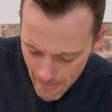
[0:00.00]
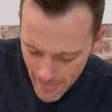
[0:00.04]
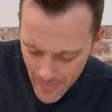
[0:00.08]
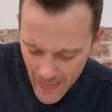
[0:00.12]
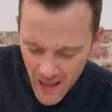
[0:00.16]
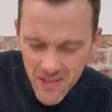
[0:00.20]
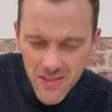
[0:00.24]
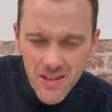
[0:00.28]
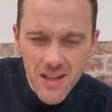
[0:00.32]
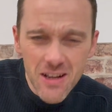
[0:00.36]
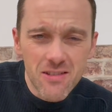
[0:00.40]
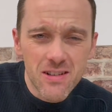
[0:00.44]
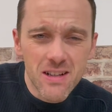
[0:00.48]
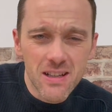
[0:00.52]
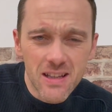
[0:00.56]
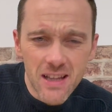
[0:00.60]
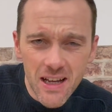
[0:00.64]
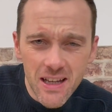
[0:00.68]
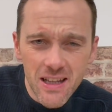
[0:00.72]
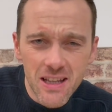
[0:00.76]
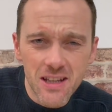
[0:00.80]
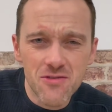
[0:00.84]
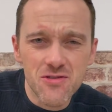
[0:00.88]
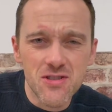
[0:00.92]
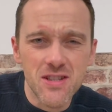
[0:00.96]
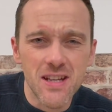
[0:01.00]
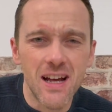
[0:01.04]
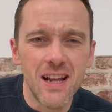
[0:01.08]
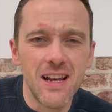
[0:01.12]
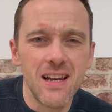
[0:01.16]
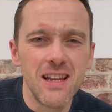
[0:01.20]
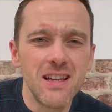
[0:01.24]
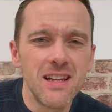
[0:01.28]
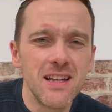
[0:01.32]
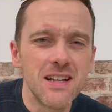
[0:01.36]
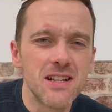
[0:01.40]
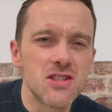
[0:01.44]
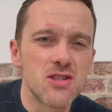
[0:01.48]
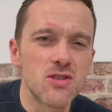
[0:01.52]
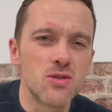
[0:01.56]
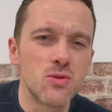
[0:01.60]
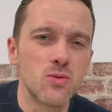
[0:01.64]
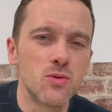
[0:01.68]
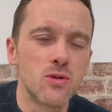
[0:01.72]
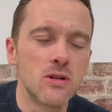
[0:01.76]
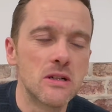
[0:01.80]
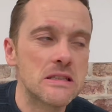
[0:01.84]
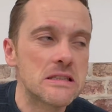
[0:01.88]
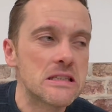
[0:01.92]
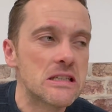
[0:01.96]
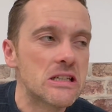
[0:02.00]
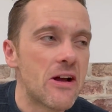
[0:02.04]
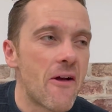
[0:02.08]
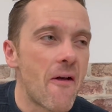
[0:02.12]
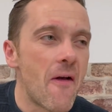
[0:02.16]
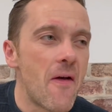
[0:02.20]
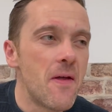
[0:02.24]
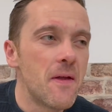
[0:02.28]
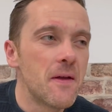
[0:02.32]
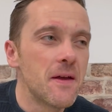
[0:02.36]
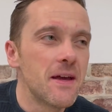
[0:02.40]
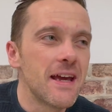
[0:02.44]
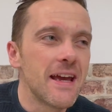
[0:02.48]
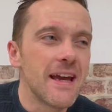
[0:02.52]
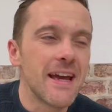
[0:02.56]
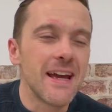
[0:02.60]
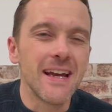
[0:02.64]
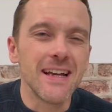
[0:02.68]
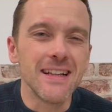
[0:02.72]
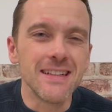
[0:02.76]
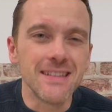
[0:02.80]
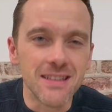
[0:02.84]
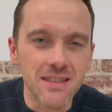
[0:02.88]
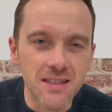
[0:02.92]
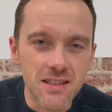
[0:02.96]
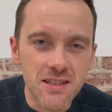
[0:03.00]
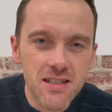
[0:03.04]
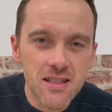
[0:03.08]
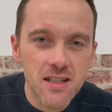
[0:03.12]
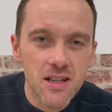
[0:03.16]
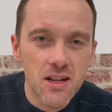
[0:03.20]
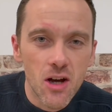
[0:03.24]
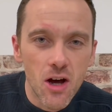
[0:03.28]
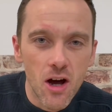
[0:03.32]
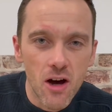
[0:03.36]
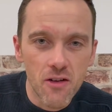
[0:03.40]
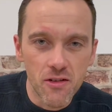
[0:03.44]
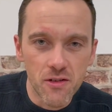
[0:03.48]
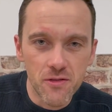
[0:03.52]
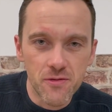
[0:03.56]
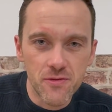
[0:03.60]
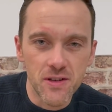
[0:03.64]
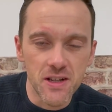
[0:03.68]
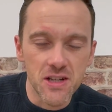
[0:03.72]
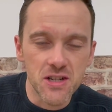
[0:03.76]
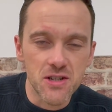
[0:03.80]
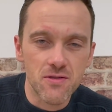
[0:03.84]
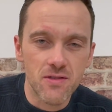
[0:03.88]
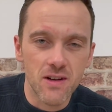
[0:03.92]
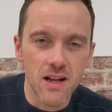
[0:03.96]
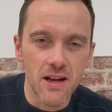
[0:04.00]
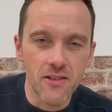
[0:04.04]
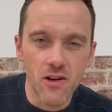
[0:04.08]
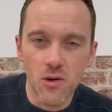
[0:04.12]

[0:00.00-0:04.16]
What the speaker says: And that gives that little hint of a fish flavour.